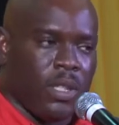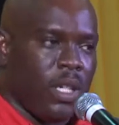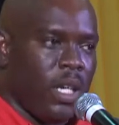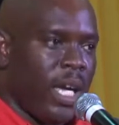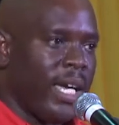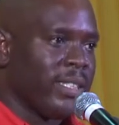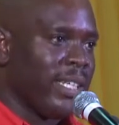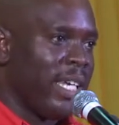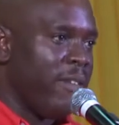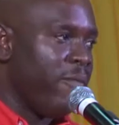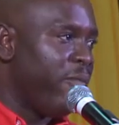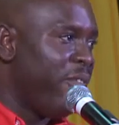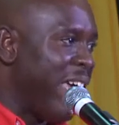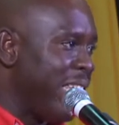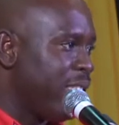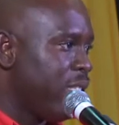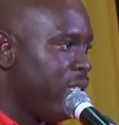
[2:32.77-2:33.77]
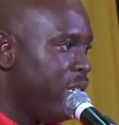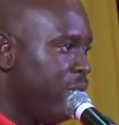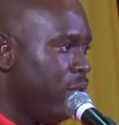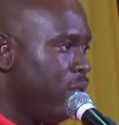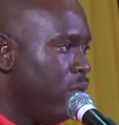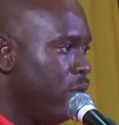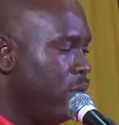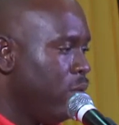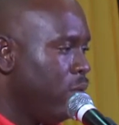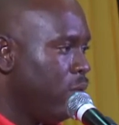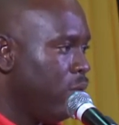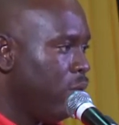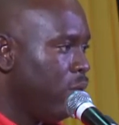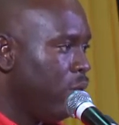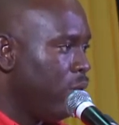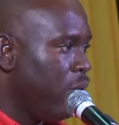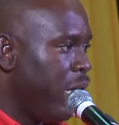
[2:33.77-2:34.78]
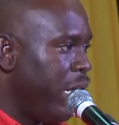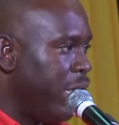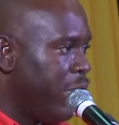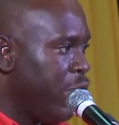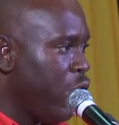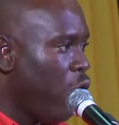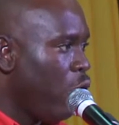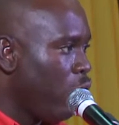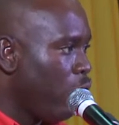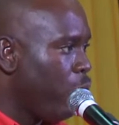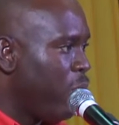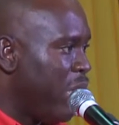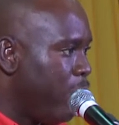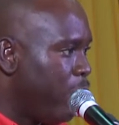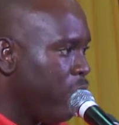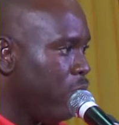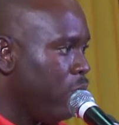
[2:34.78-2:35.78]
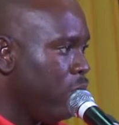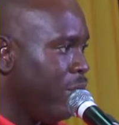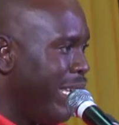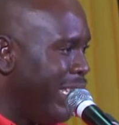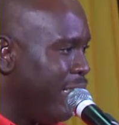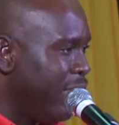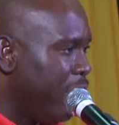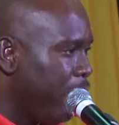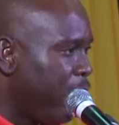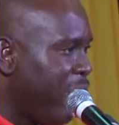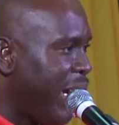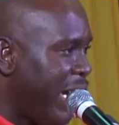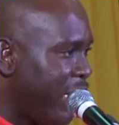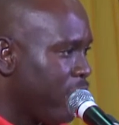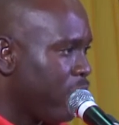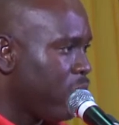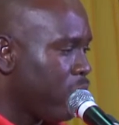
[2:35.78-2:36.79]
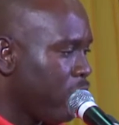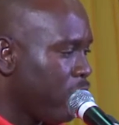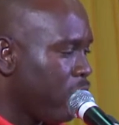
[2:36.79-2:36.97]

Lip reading: has invested in young people in the past.